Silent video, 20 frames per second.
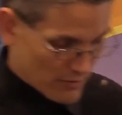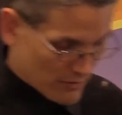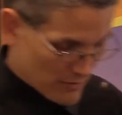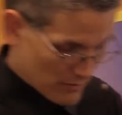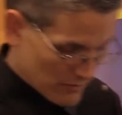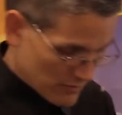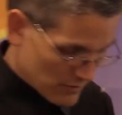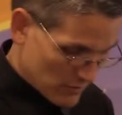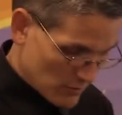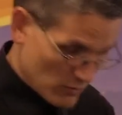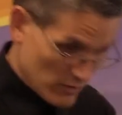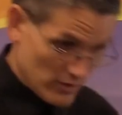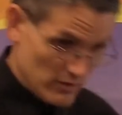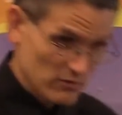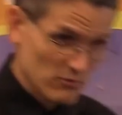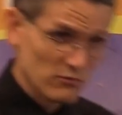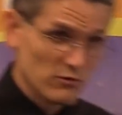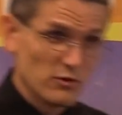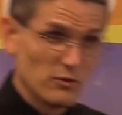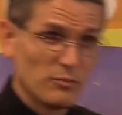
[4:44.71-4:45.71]
And so one
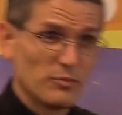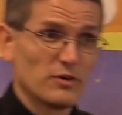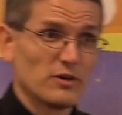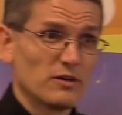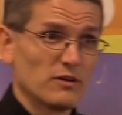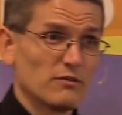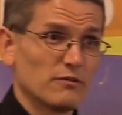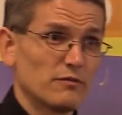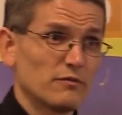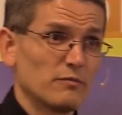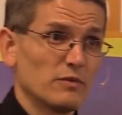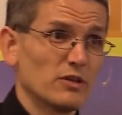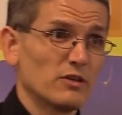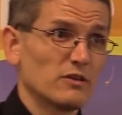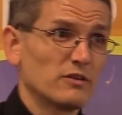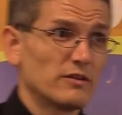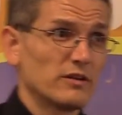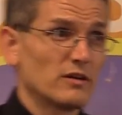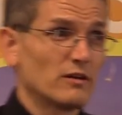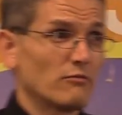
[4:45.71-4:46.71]
group of
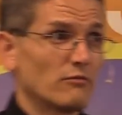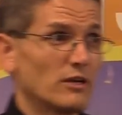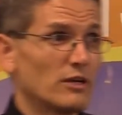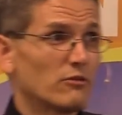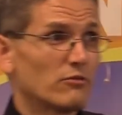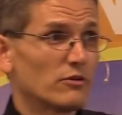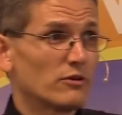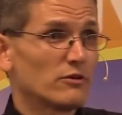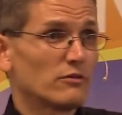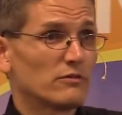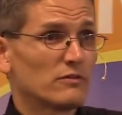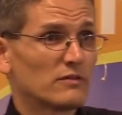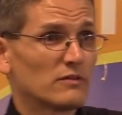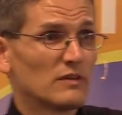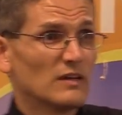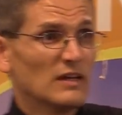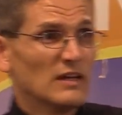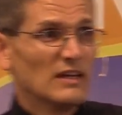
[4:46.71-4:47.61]
military recruits,